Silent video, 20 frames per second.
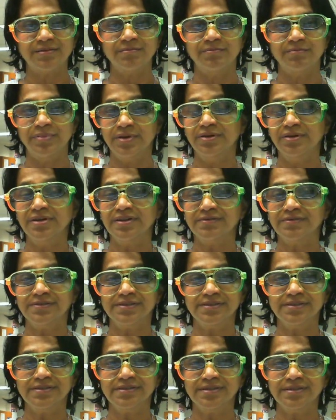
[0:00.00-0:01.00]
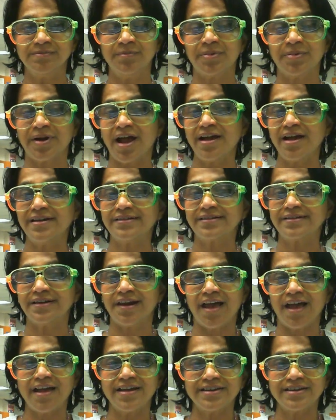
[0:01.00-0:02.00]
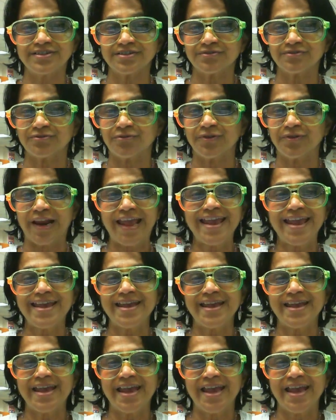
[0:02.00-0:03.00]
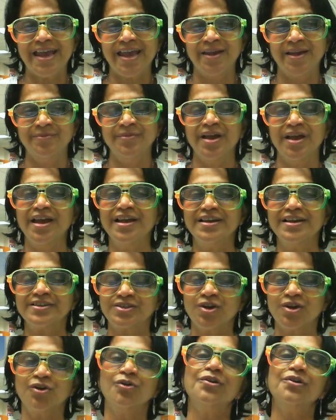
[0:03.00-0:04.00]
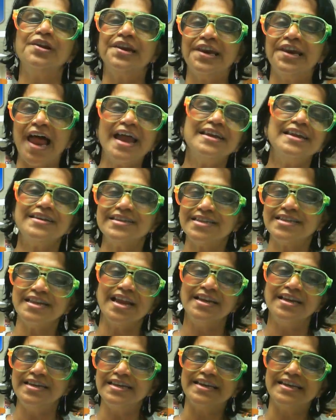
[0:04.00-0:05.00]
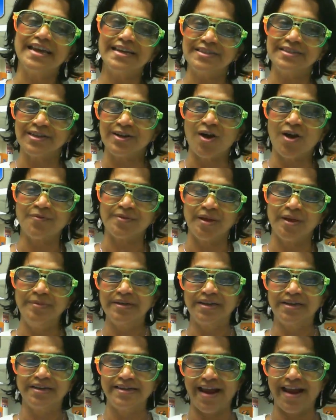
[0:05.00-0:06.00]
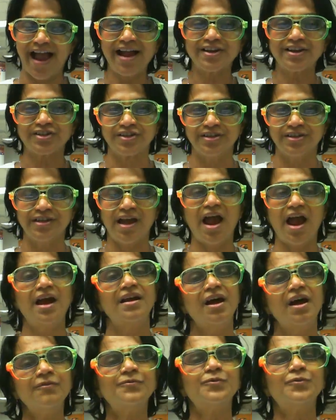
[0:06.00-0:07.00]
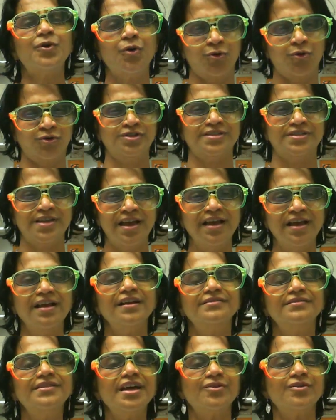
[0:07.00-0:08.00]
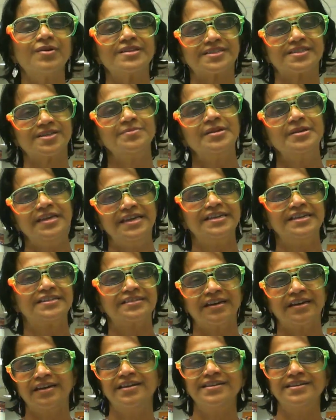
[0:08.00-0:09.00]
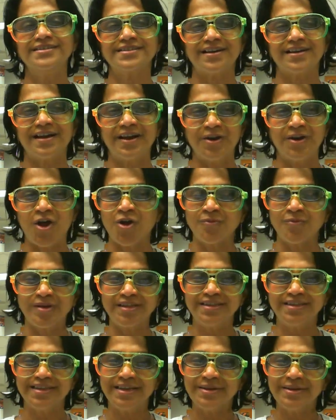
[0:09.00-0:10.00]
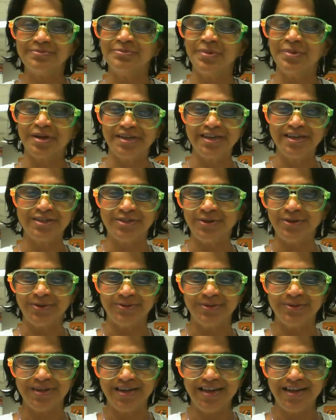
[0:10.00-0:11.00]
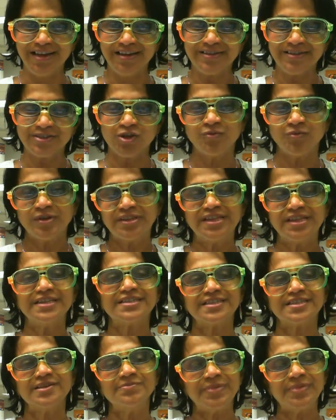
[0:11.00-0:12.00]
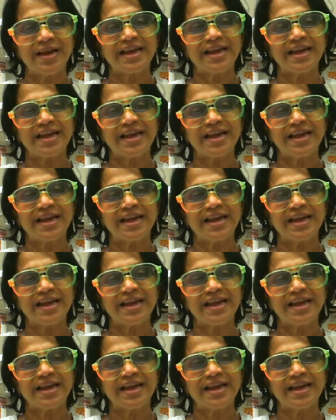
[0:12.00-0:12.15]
beautiful bright light flame. So light is an indicator of chemical reaction, and of course there was some heat released along with burning too. So with these simple